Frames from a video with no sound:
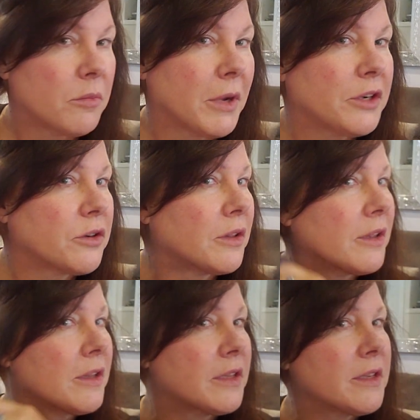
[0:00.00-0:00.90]
Make sure
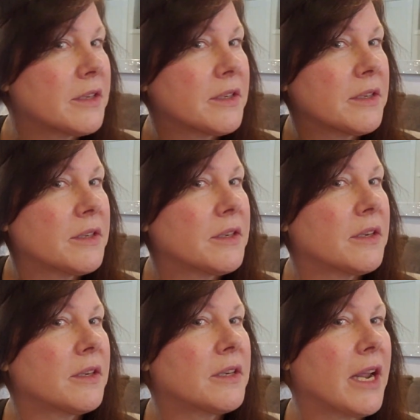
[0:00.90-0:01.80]
that this
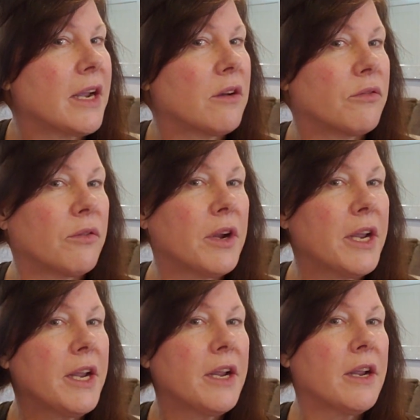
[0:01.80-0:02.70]
is tangle
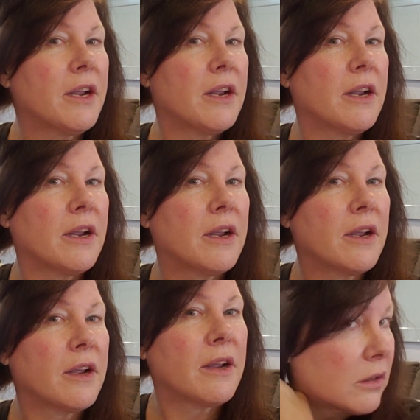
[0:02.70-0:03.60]
free.
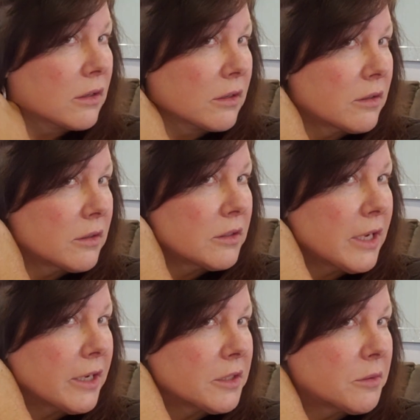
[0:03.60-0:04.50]

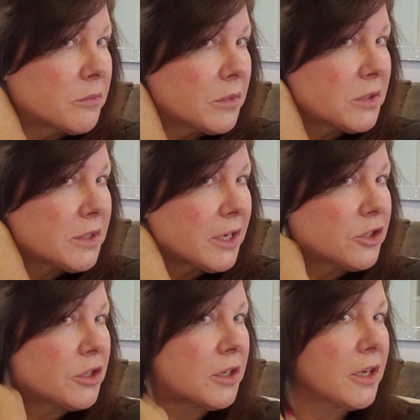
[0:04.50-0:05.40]
Take a
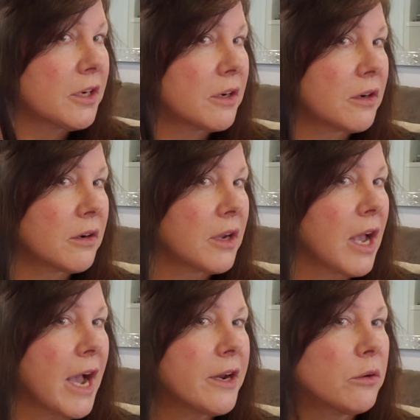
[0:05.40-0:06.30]
section here.
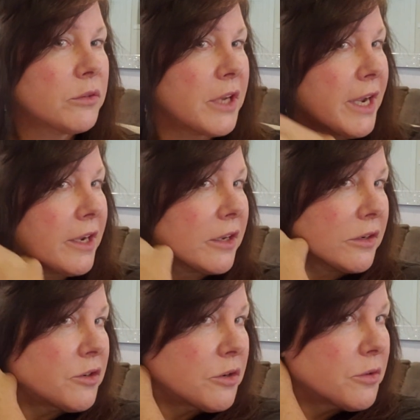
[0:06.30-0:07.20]
I don't
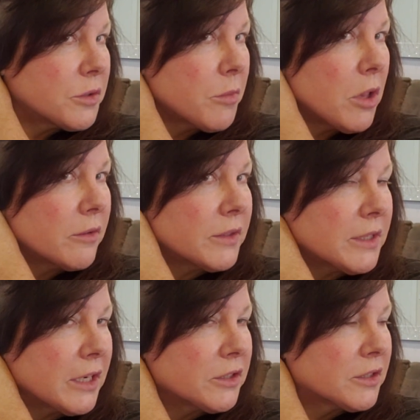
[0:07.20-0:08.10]
take too small of a
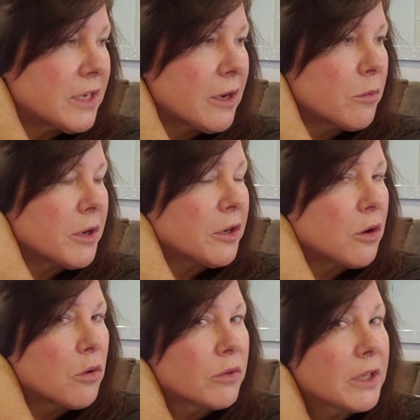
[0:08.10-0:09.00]
section because I don't want it
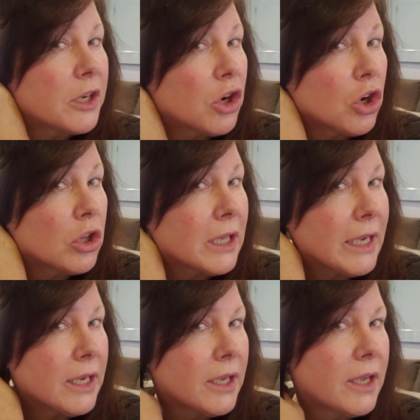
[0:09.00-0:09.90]
overly
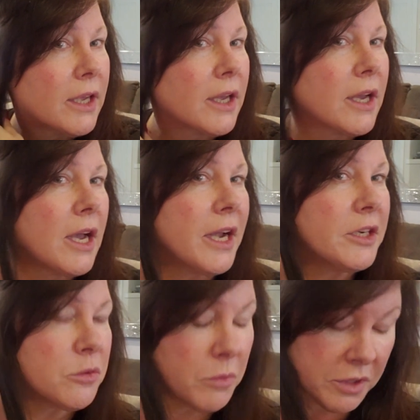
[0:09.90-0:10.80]
curly. I
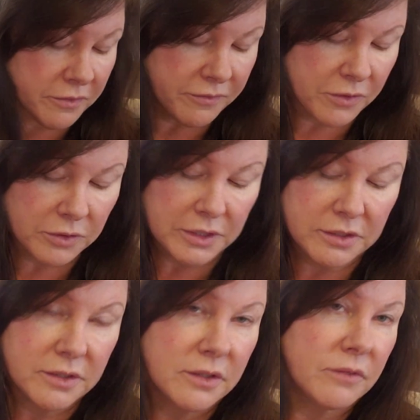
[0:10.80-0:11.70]
just want the
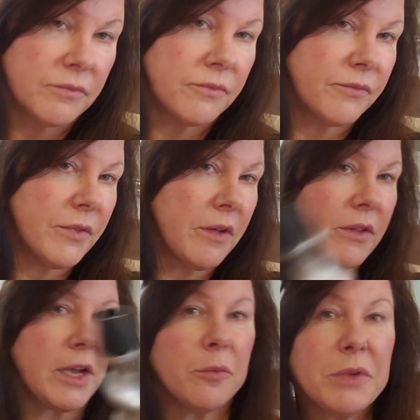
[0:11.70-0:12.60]
fullness of
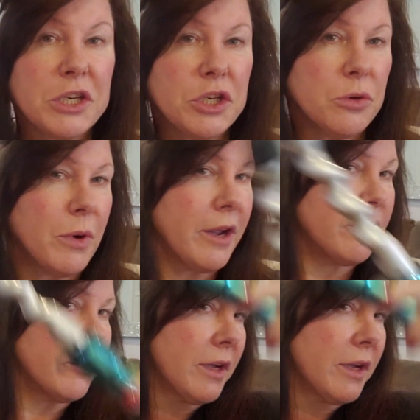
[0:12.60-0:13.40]
like a beachy wave.